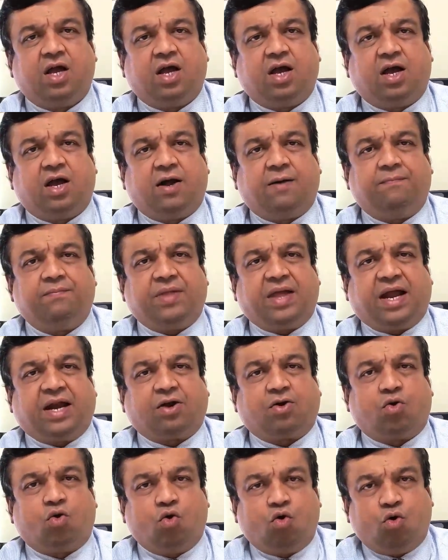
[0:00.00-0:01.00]
um,
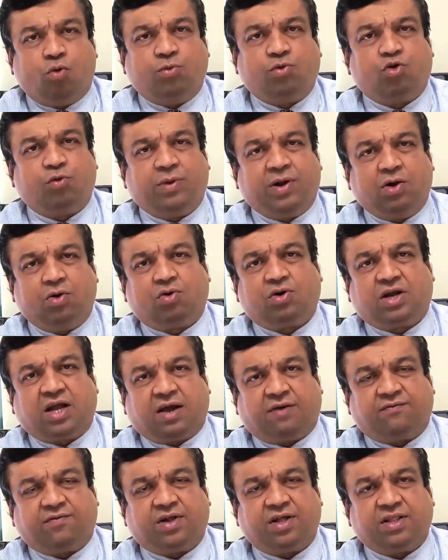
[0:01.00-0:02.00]
at home to be looked
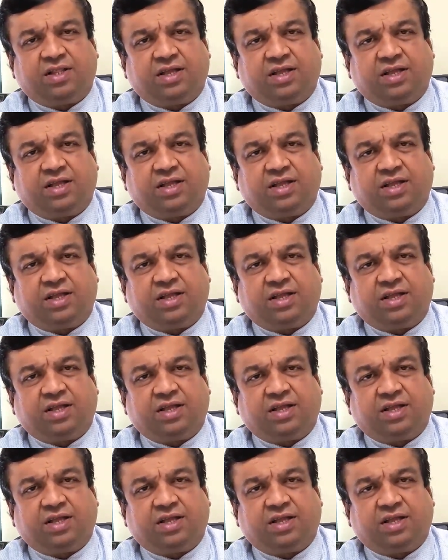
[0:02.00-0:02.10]
after.